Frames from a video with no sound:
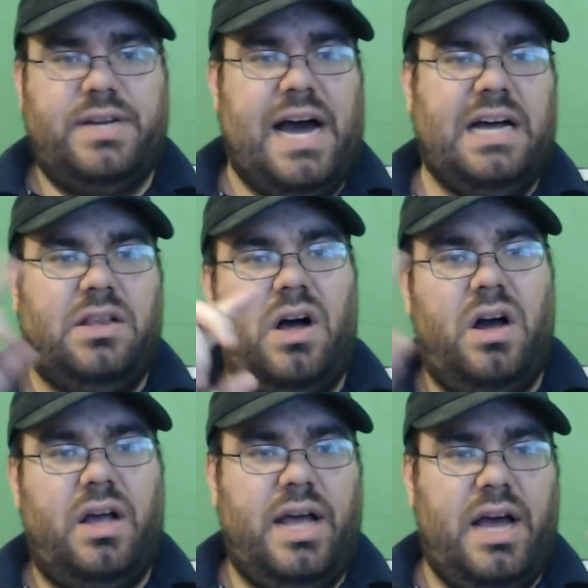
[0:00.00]

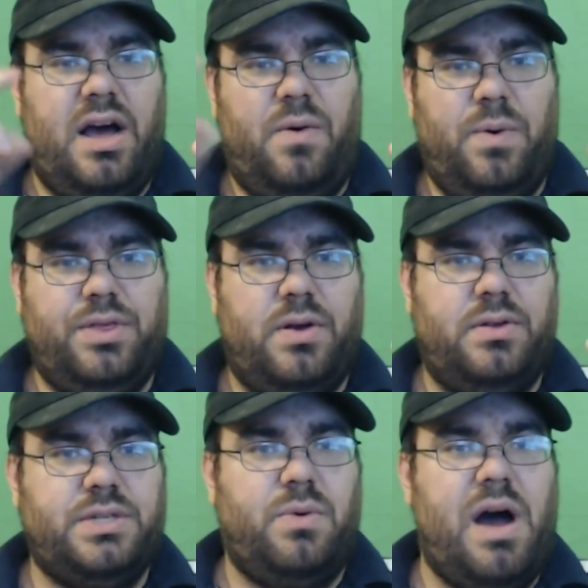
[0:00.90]
dialogue with their other
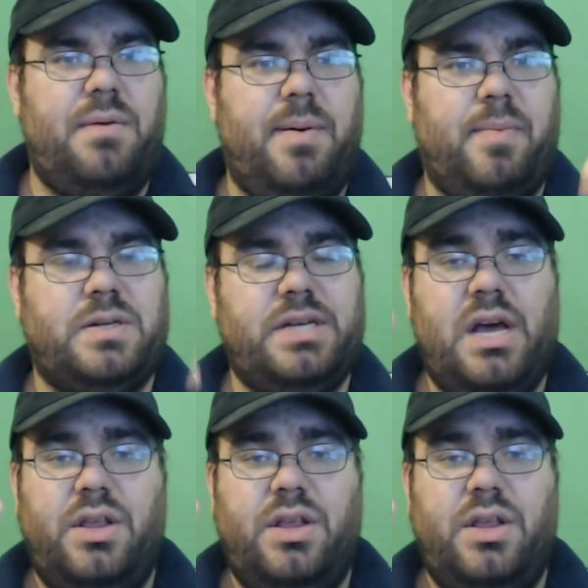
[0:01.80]
squad members.